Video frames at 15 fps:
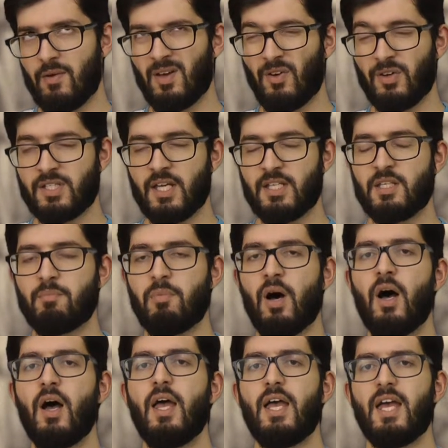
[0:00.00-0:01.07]
irritating
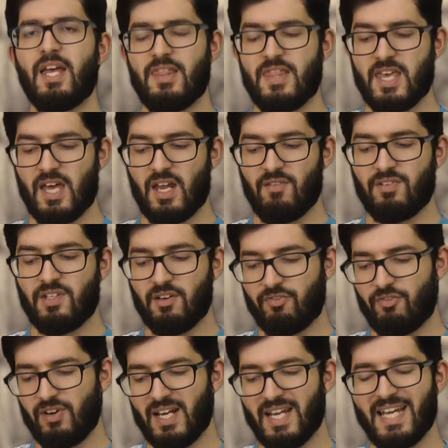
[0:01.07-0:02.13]
part, the kind of
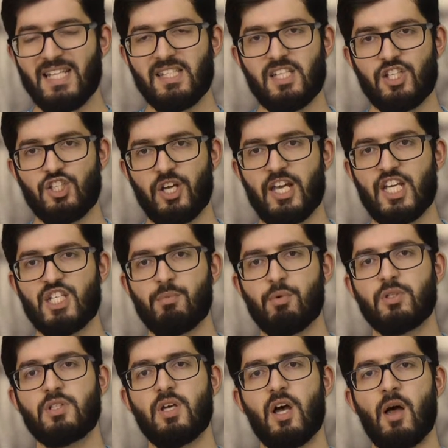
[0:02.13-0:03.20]
different
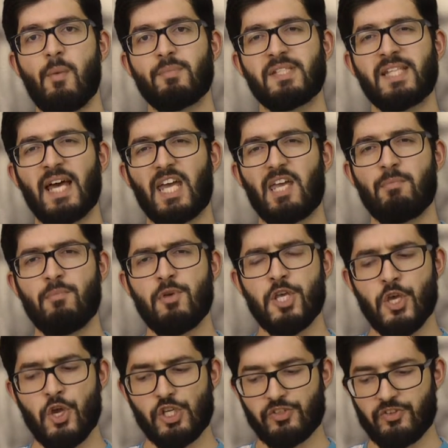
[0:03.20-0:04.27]
interchangeable terms that can be
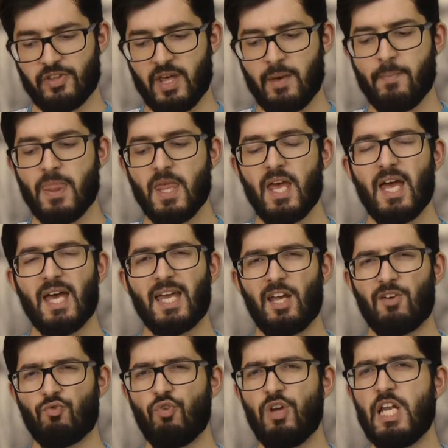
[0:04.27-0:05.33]
used for them
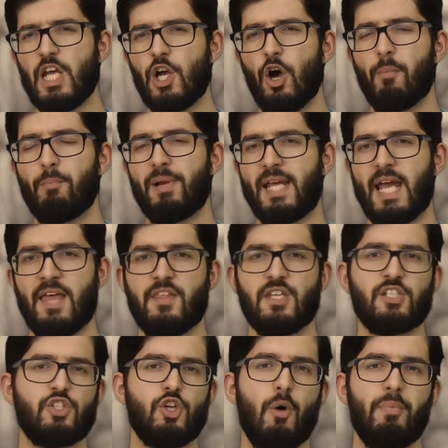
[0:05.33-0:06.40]
can really complicate
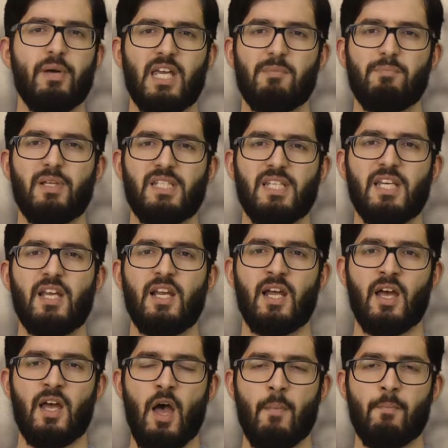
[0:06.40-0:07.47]
this topic. In
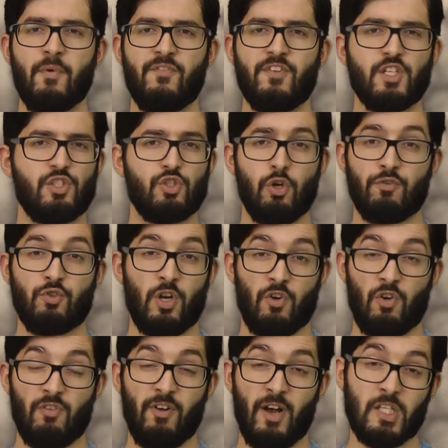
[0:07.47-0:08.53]
particular, if you're sort of trying to
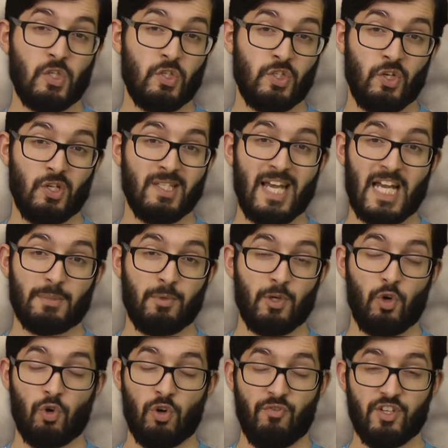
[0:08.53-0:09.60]
revise using your
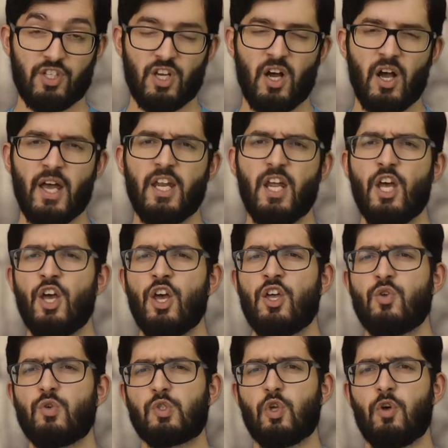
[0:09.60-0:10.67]
textbook or revision guide,
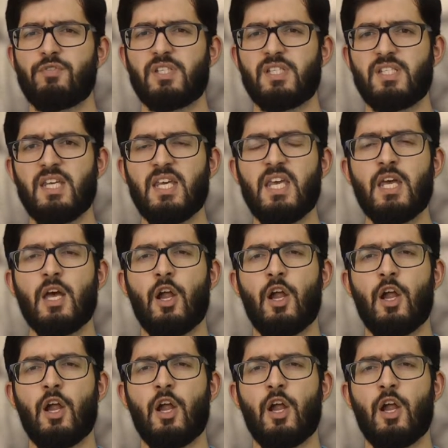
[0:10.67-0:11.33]
you'll sort of see